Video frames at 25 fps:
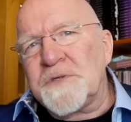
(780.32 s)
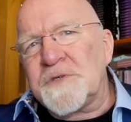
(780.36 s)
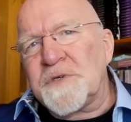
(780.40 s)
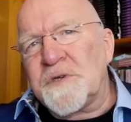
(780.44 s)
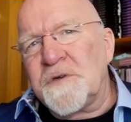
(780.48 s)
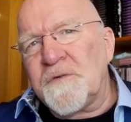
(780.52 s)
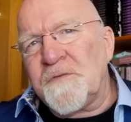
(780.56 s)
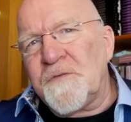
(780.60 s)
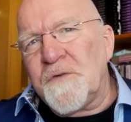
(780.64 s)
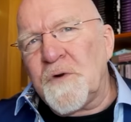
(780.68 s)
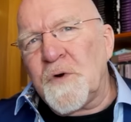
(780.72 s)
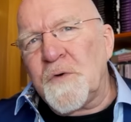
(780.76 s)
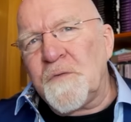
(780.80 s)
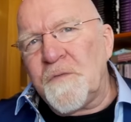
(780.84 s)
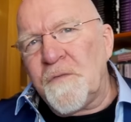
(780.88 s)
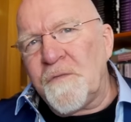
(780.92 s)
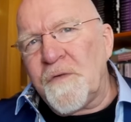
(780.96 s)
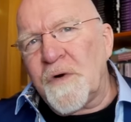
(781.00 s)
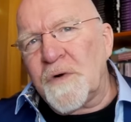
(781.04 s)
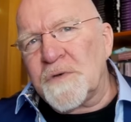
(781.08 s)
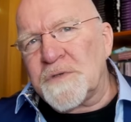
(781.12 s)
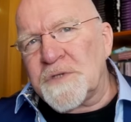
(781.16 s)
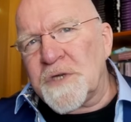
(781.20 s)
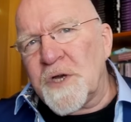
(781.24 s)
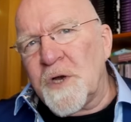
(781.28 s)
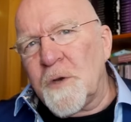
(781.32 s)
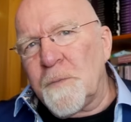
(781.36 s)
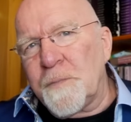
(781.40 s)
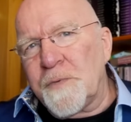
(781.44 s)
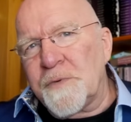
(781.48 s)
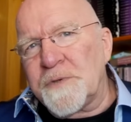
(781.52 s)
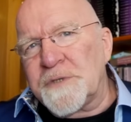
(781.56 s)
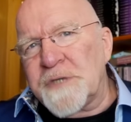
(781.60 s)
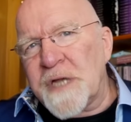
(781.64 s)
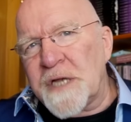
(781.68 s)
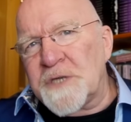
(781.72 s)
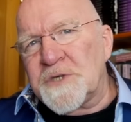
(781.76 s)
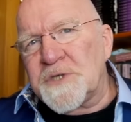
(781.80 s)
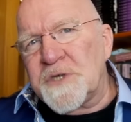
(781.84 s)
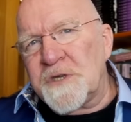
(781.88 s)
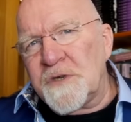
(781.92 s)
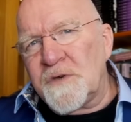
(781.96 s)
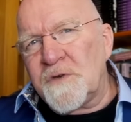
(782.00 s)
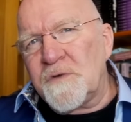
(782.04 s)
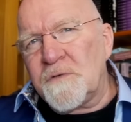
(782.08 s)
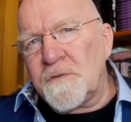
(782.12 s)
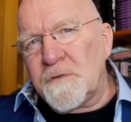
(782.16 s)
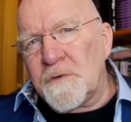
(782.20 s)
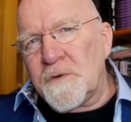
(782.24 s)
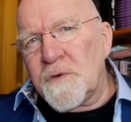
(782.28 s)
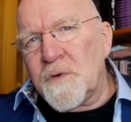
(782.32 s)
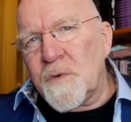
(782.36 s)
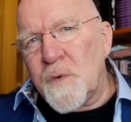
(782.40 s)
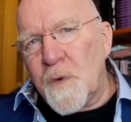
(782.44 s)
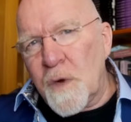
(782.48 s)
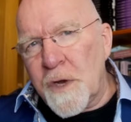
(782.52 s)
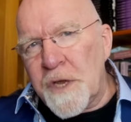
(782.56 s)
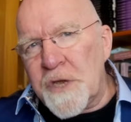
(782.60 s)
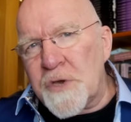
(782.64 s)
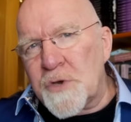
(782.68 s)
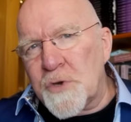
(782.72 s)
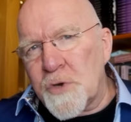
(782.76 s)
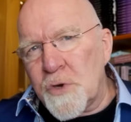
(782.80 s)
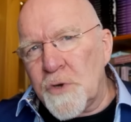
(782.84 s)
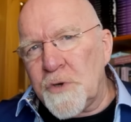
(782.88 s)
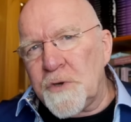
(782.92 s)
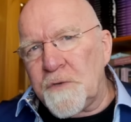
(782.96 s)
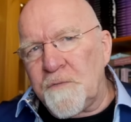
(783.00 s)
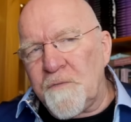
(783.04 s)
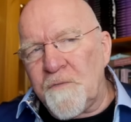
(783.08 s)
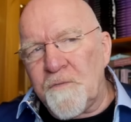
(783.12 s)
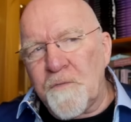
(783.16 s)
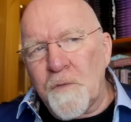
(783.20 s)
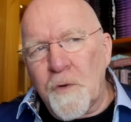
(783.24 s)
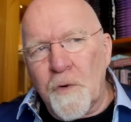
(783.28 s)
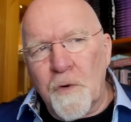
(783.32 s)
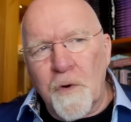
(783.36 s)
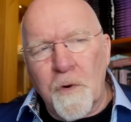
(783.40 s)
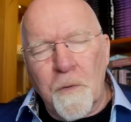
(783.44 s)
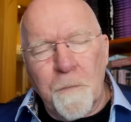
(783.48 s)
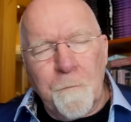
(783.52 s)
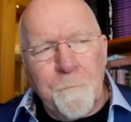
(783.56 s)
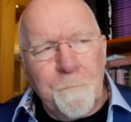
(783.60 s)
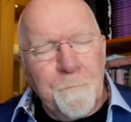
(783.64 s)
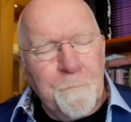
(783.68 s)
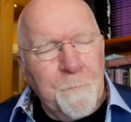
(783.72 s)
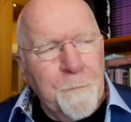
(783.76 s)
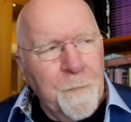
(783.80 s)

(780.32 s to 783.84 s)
to the fourth of October is actually quite good for